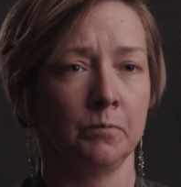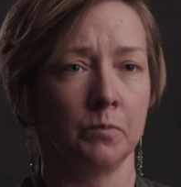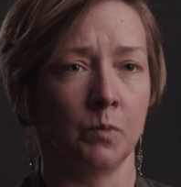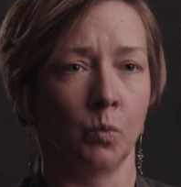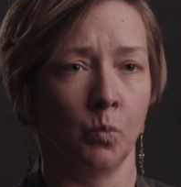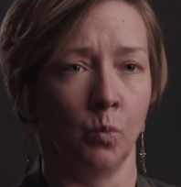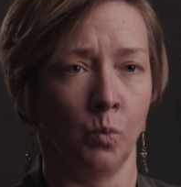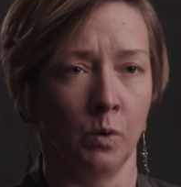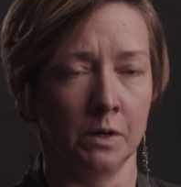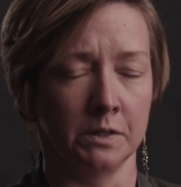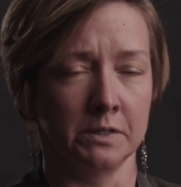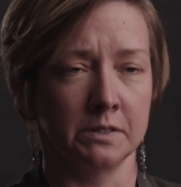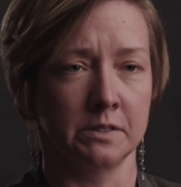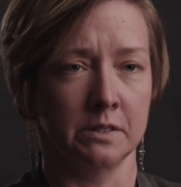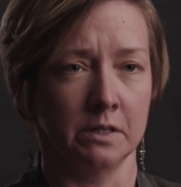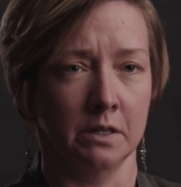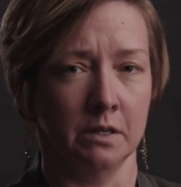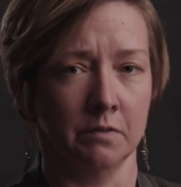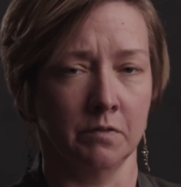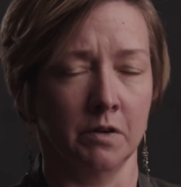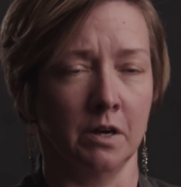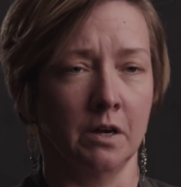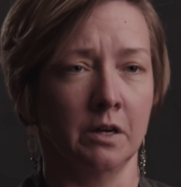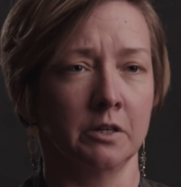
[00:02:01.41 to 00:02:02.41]
one
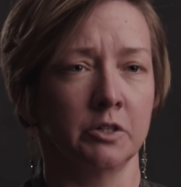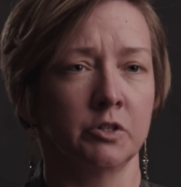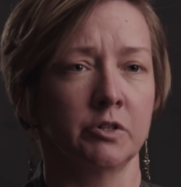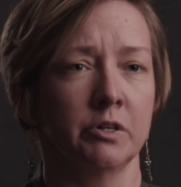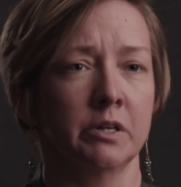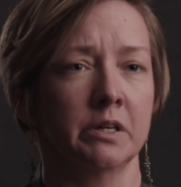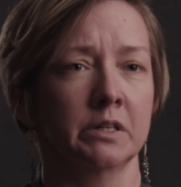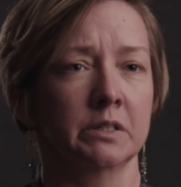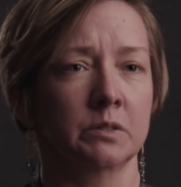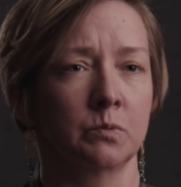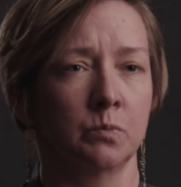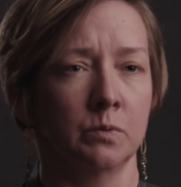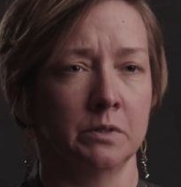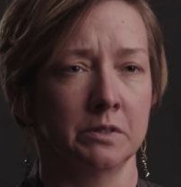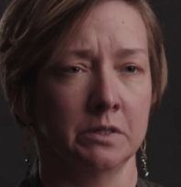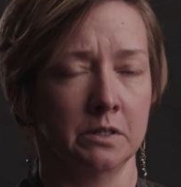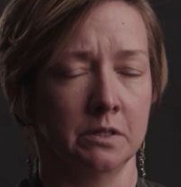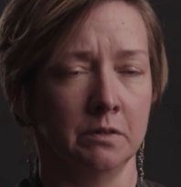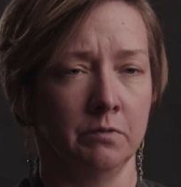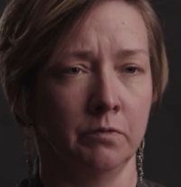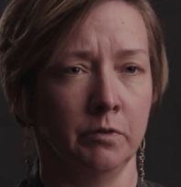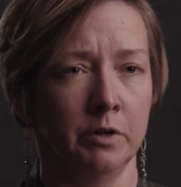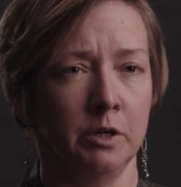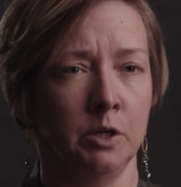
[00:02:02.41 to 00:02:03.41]
set of contracts, one
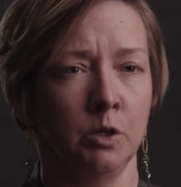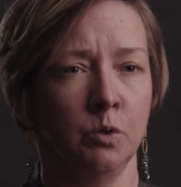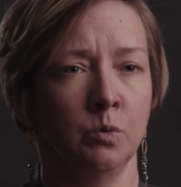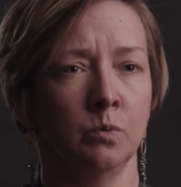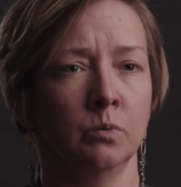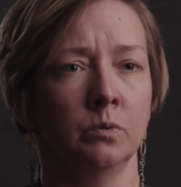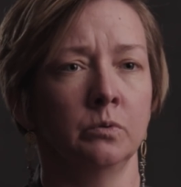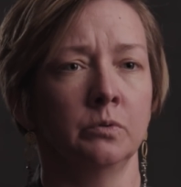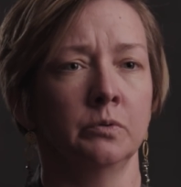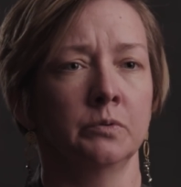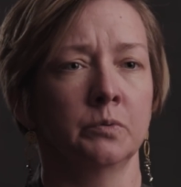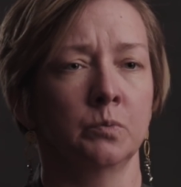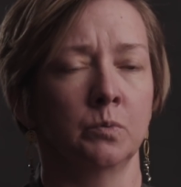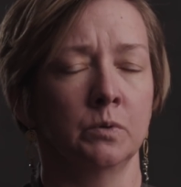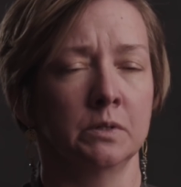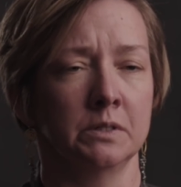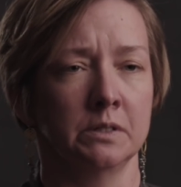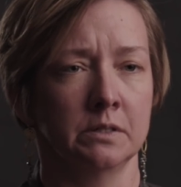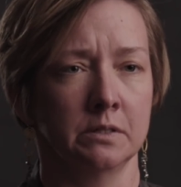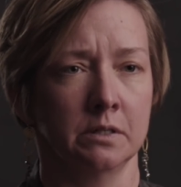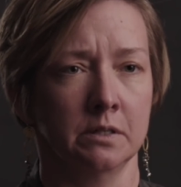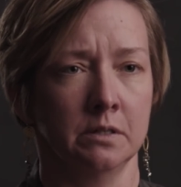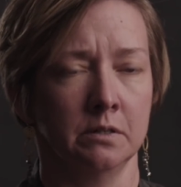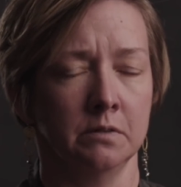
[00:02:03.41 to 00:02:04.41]
set of renewals,
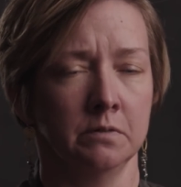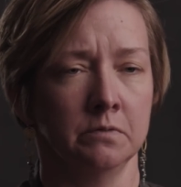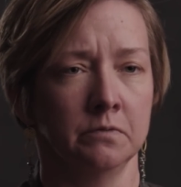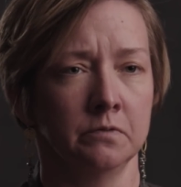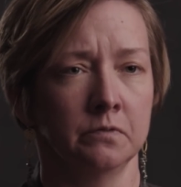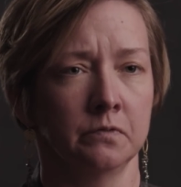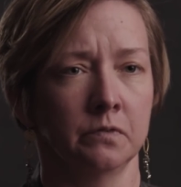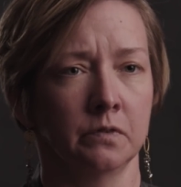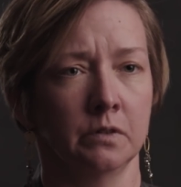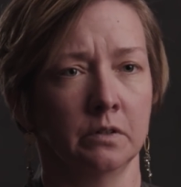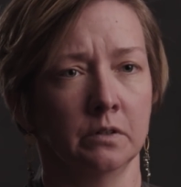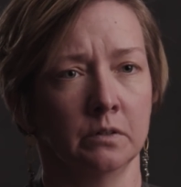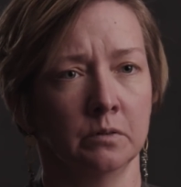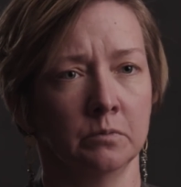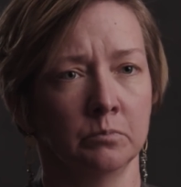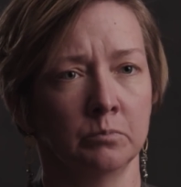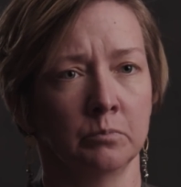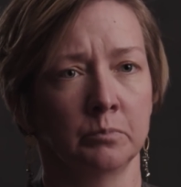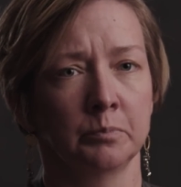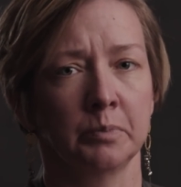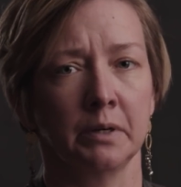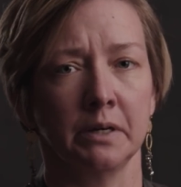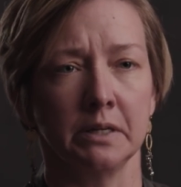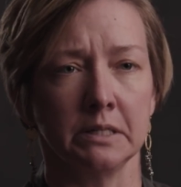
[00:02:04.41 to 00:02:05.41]
one set of
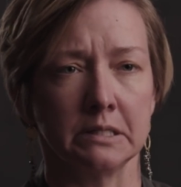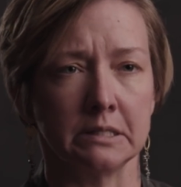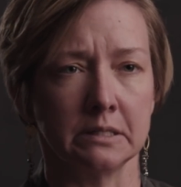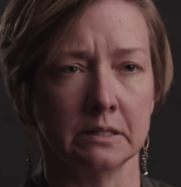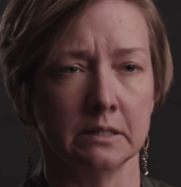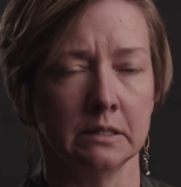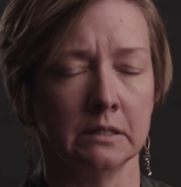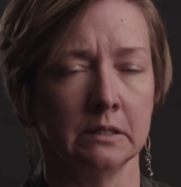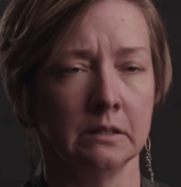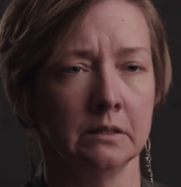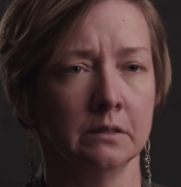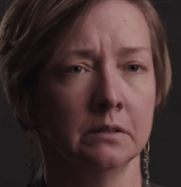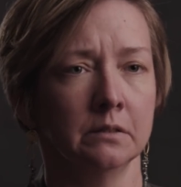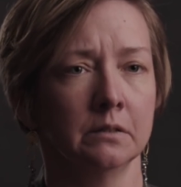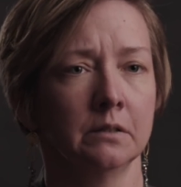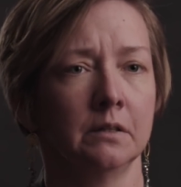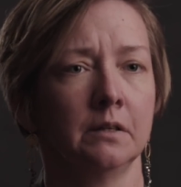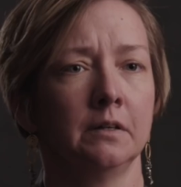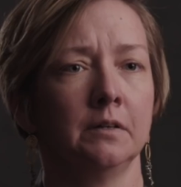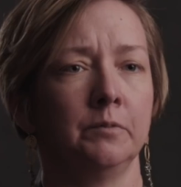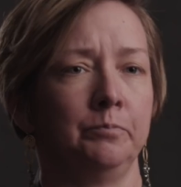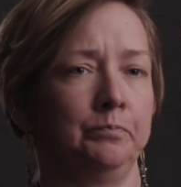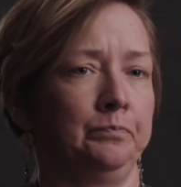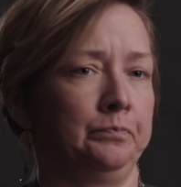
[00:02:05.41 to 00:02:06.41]
pricing,
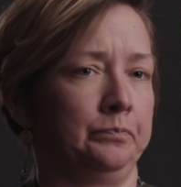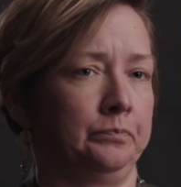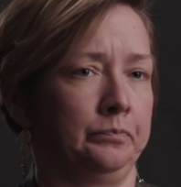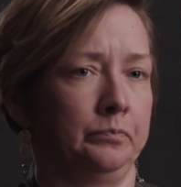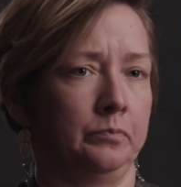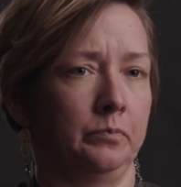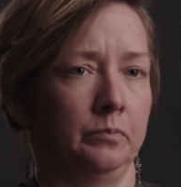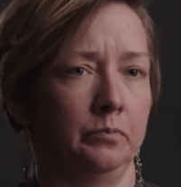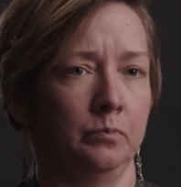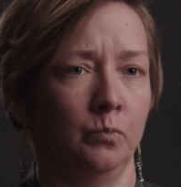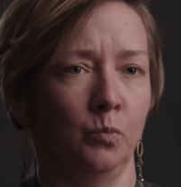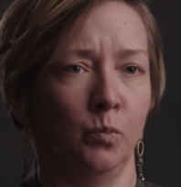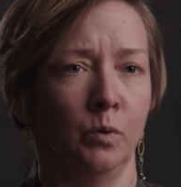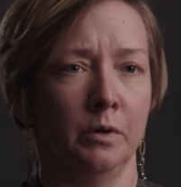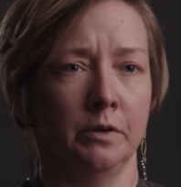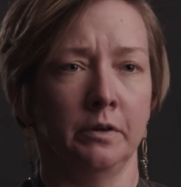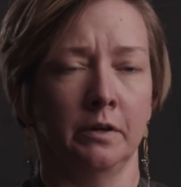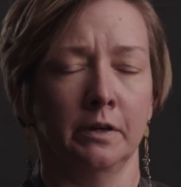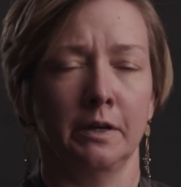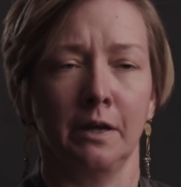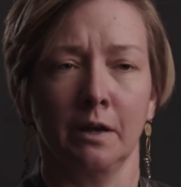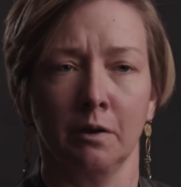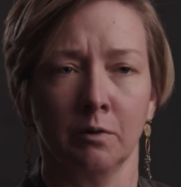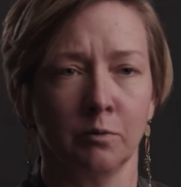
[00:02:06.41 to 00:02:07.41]
one
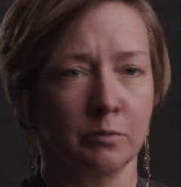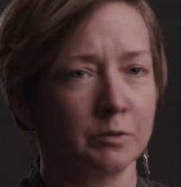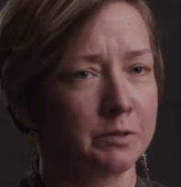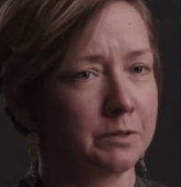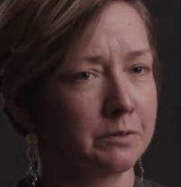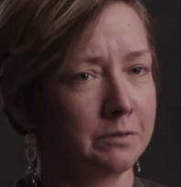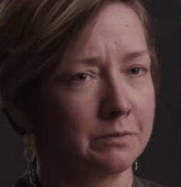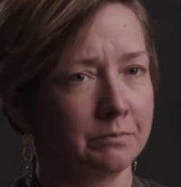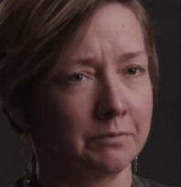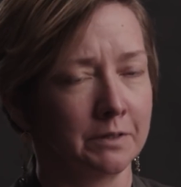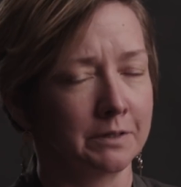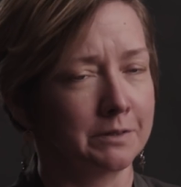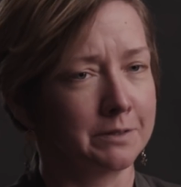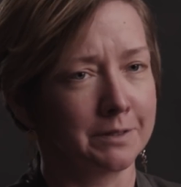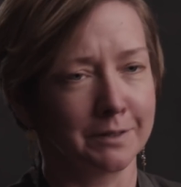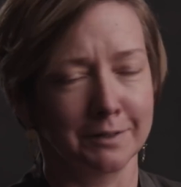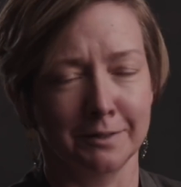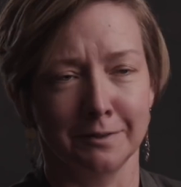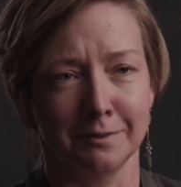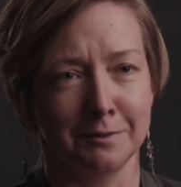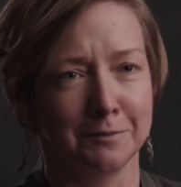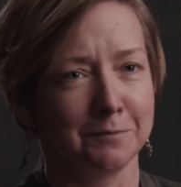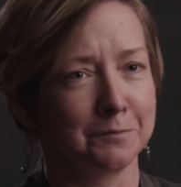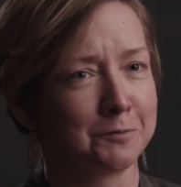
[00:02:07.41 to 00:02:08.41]
account
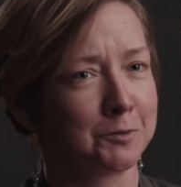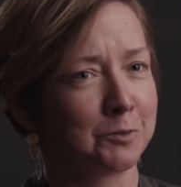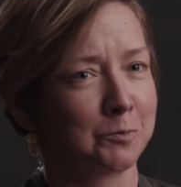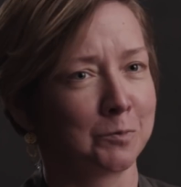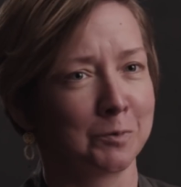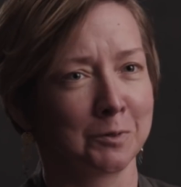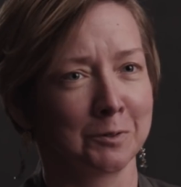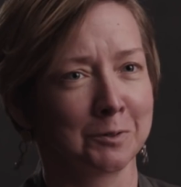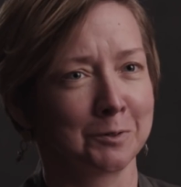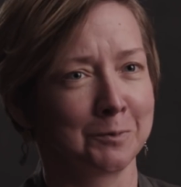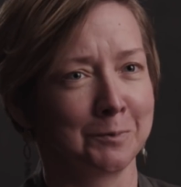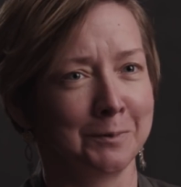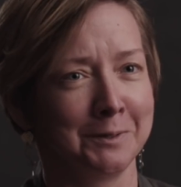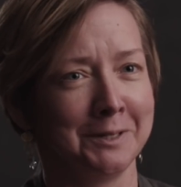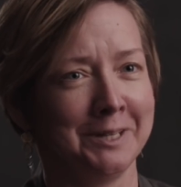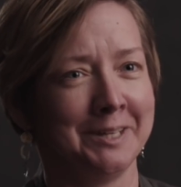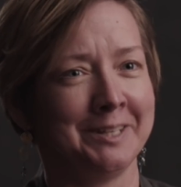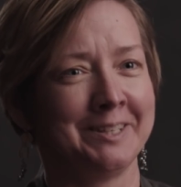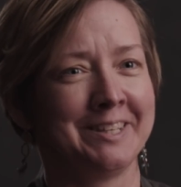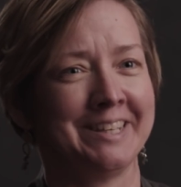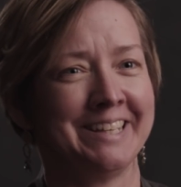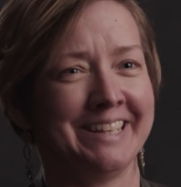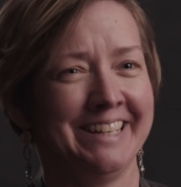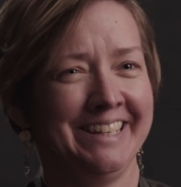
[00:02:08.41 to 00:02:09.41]
executive to work
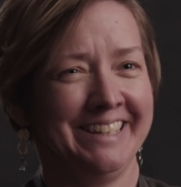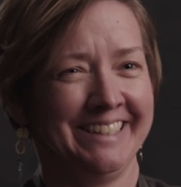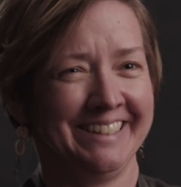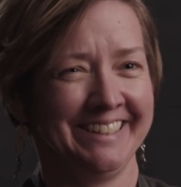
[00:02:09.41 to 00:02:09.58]
with.